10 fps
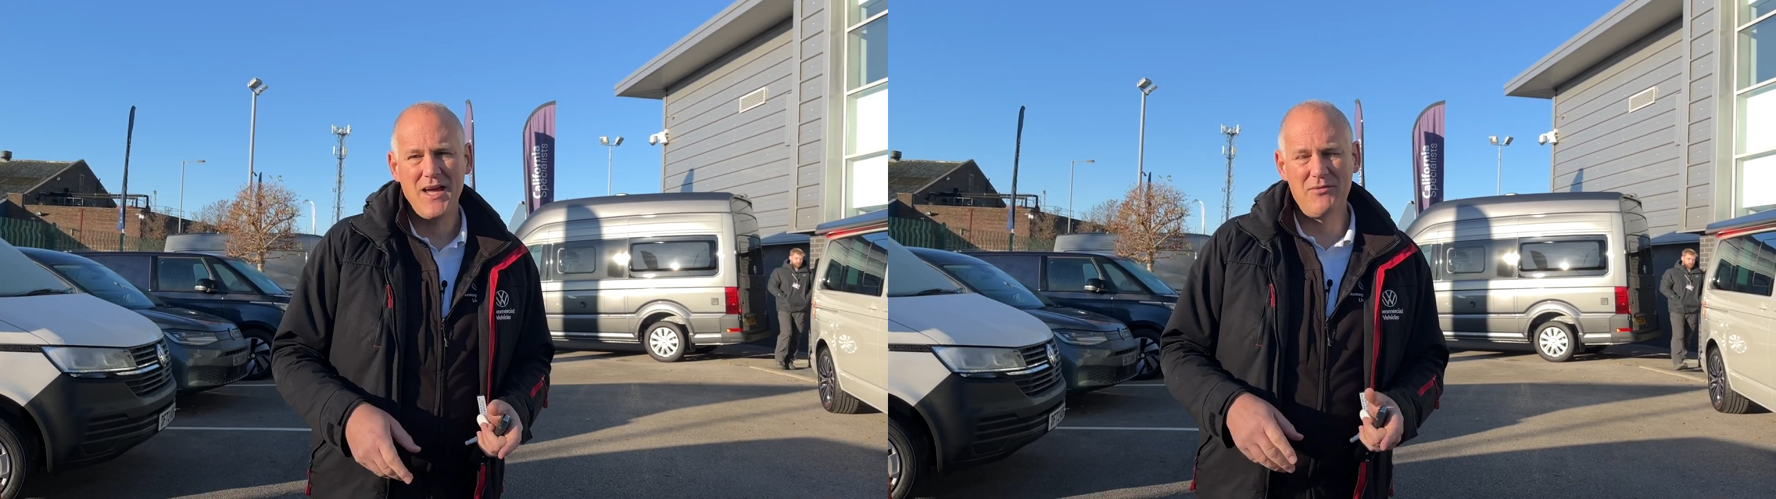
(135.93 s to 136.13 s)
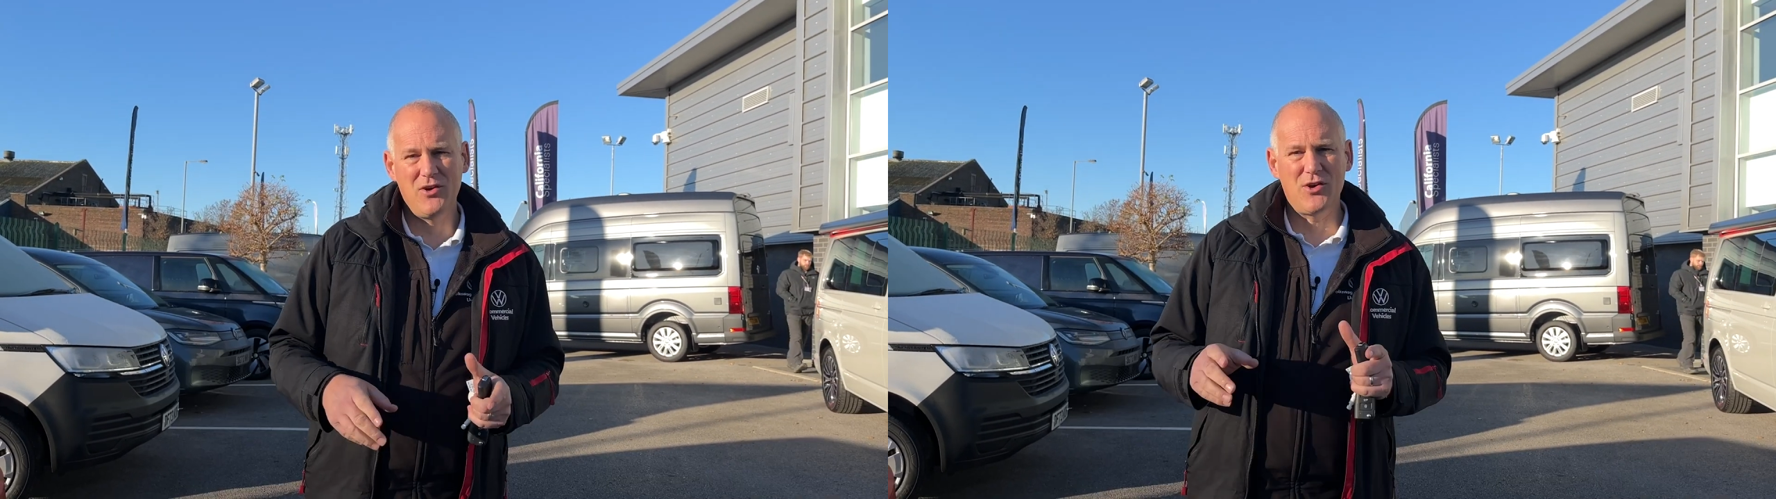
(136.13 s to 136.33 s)

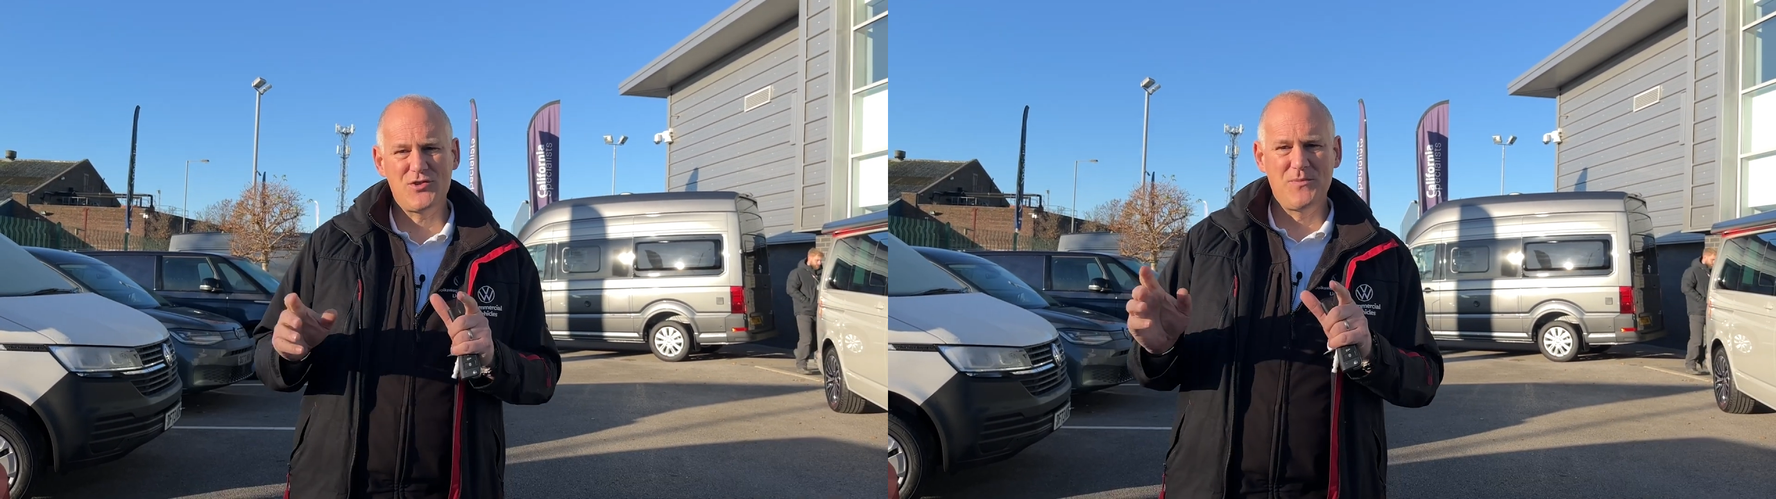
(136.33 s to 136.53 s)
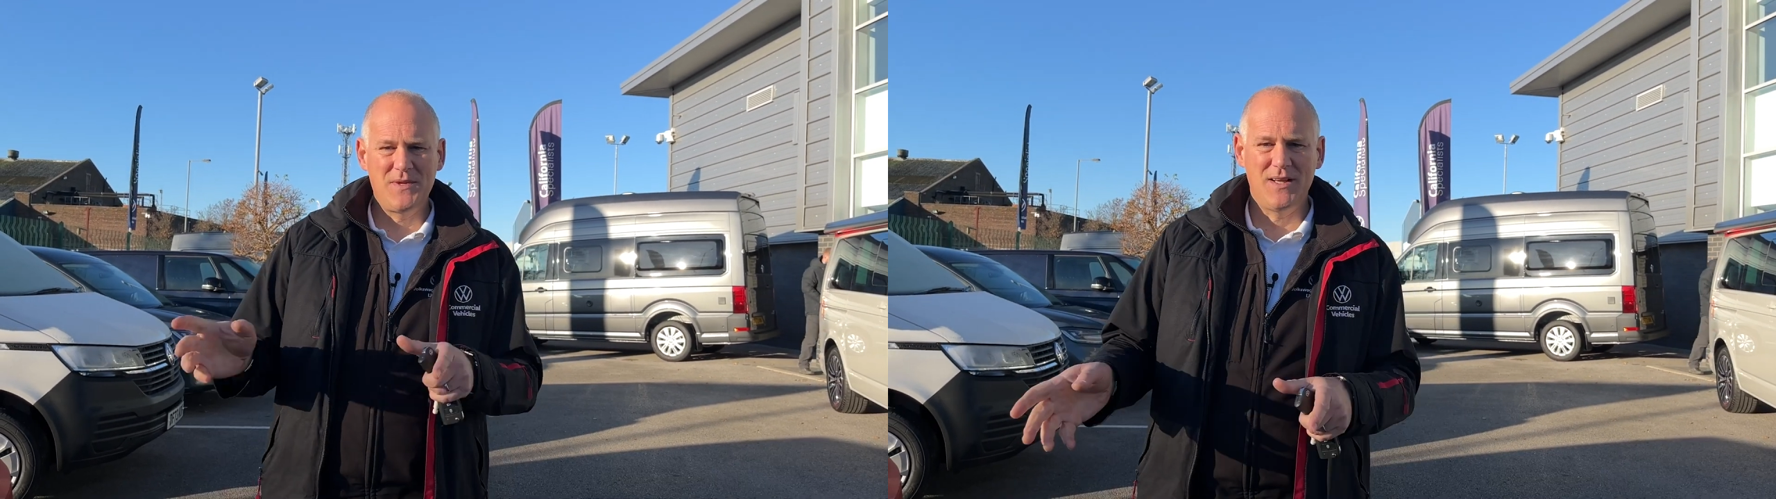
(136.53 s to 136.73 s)
If you've got
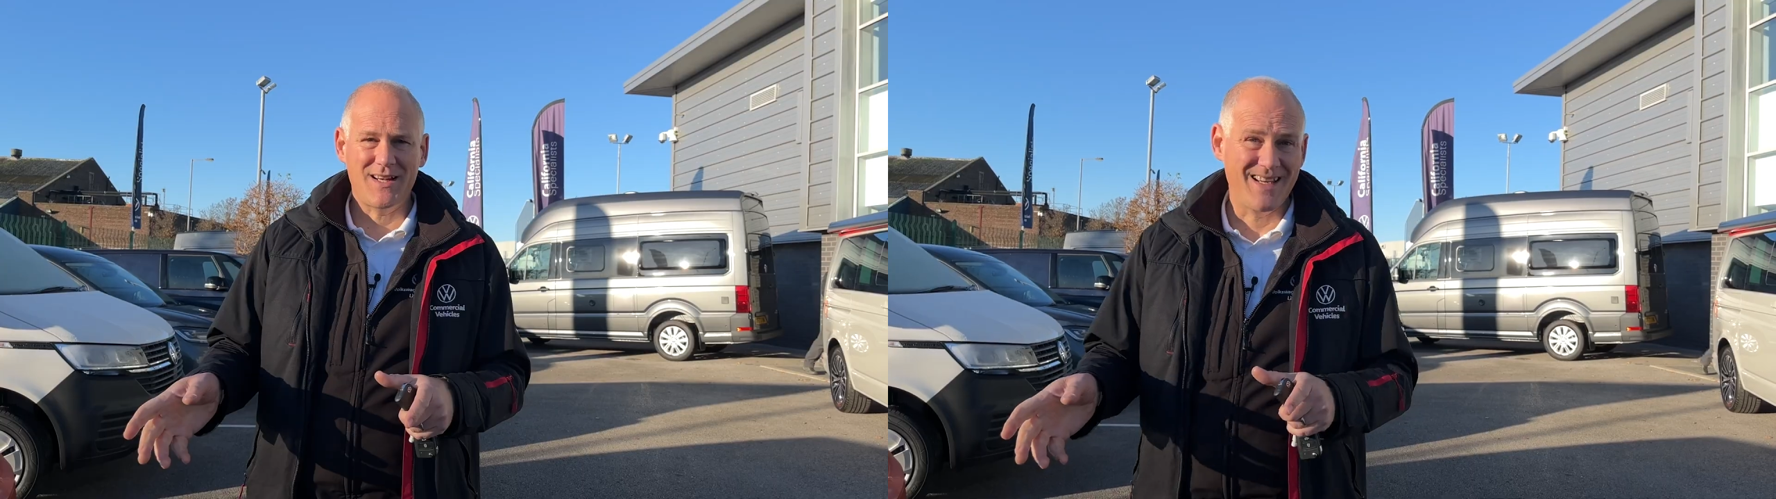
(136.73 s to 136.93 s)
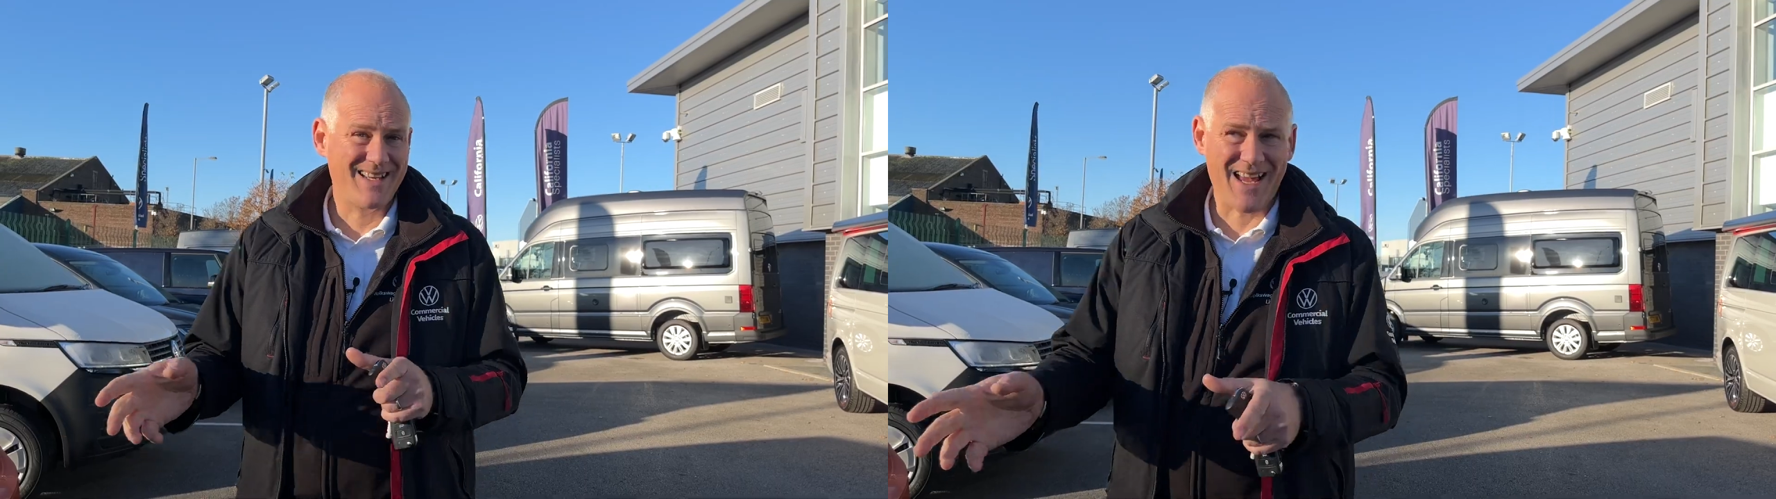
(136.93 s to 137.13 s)
something
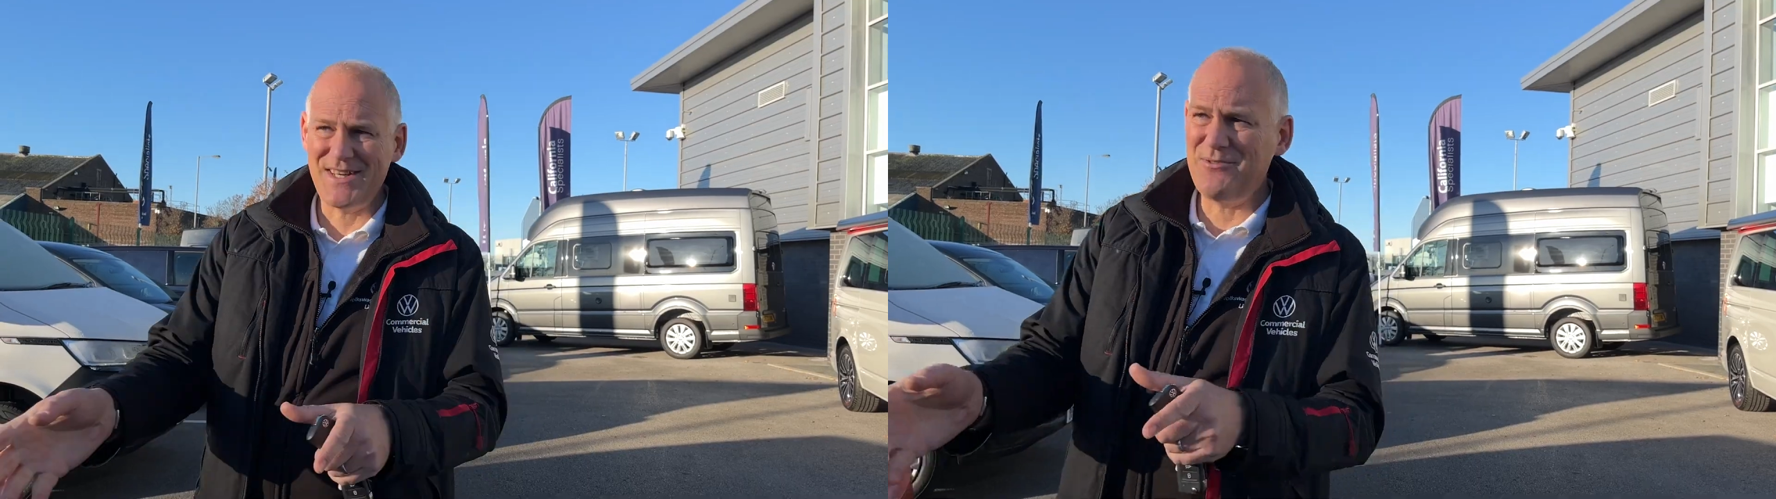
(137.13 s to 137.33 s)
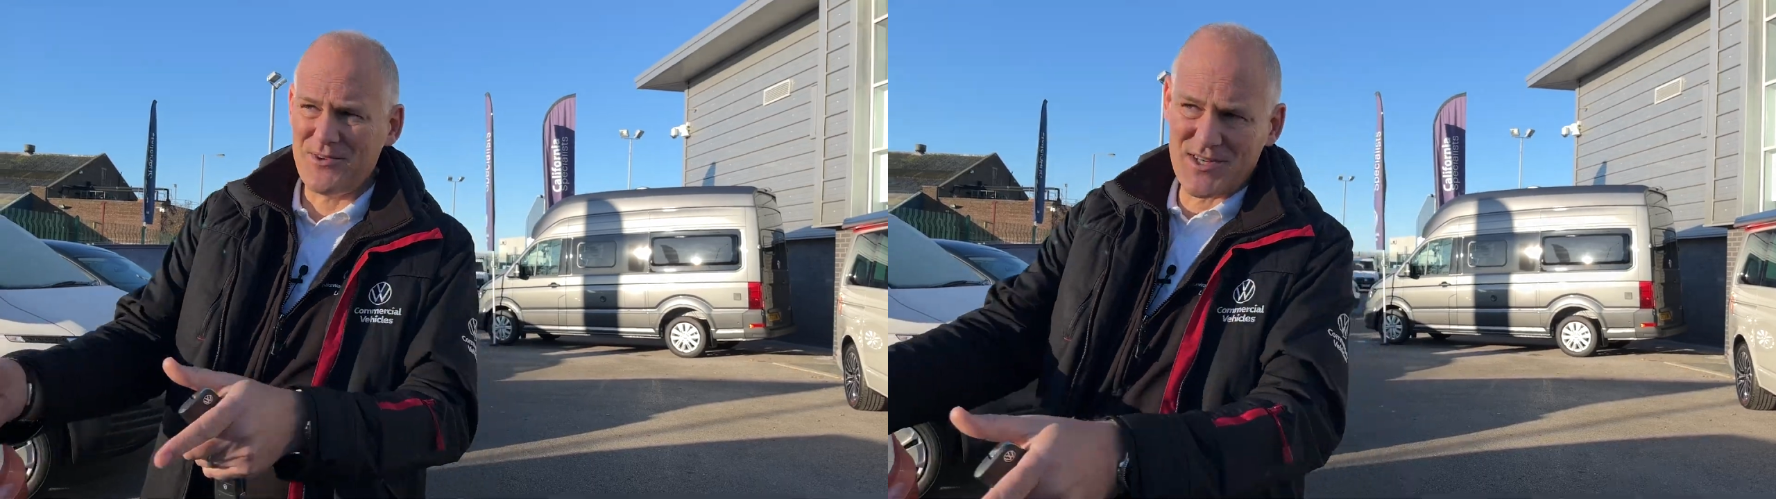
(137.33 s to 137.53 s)
like a
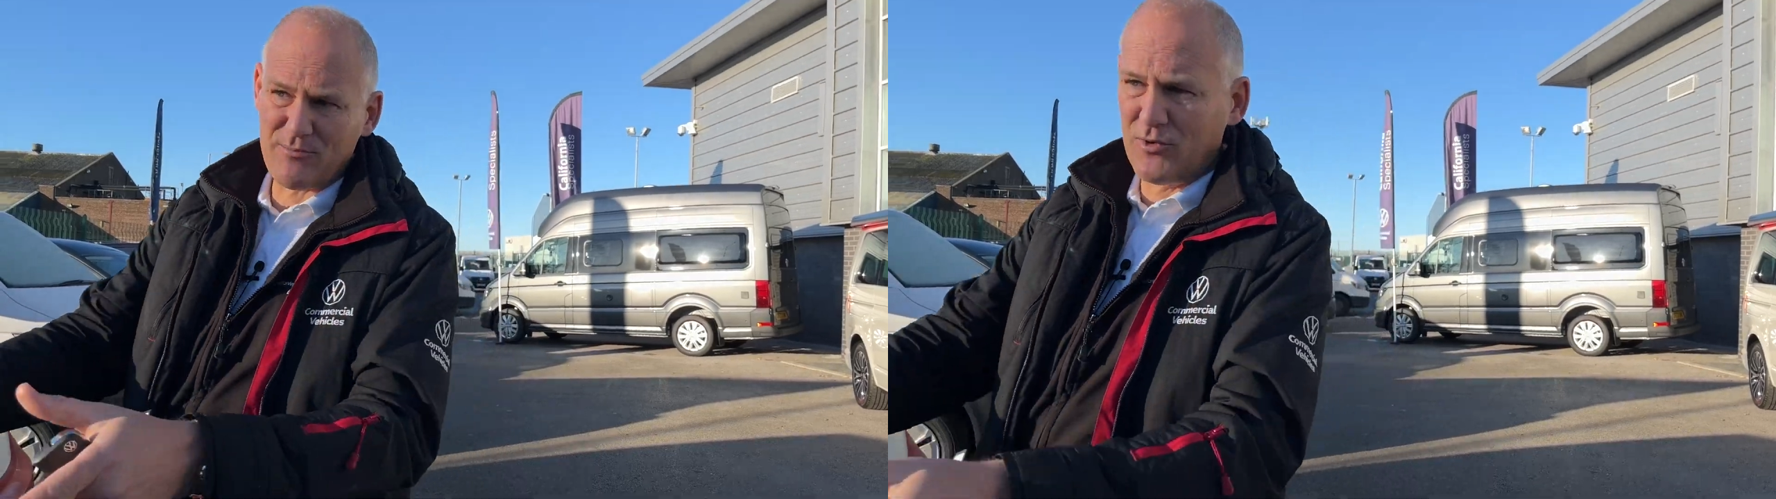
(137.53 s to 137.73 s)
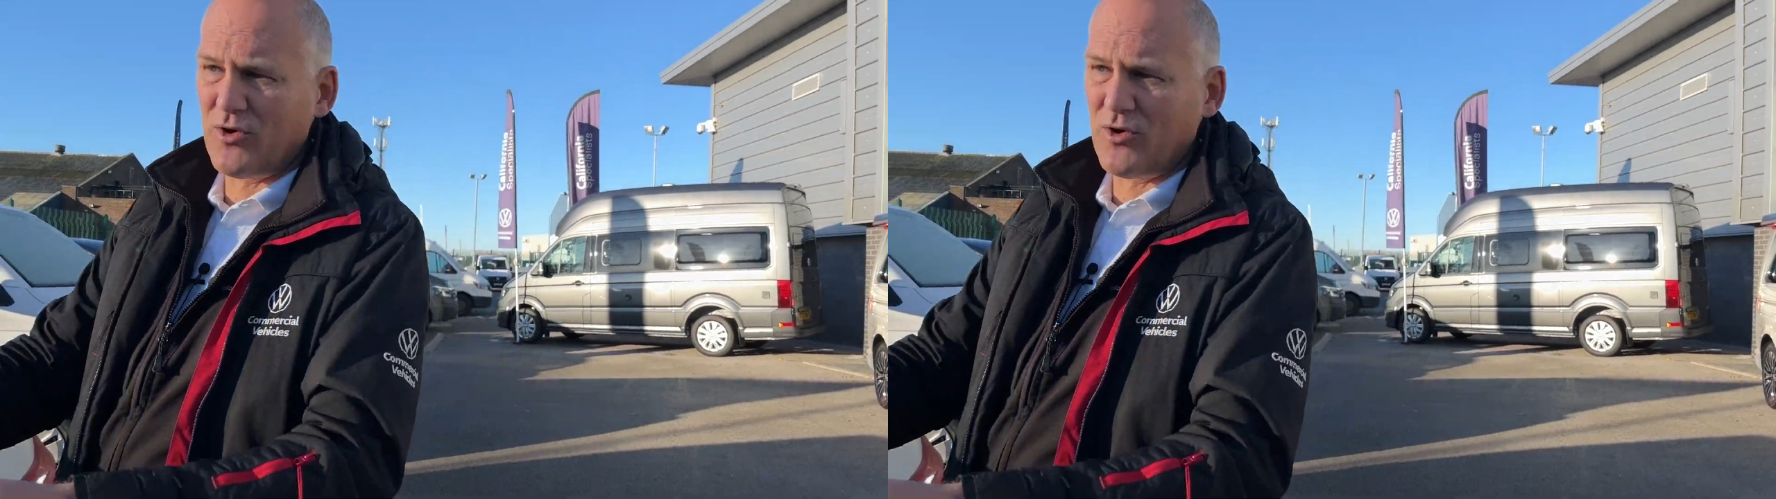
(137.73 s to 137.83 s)
Caddy, for example,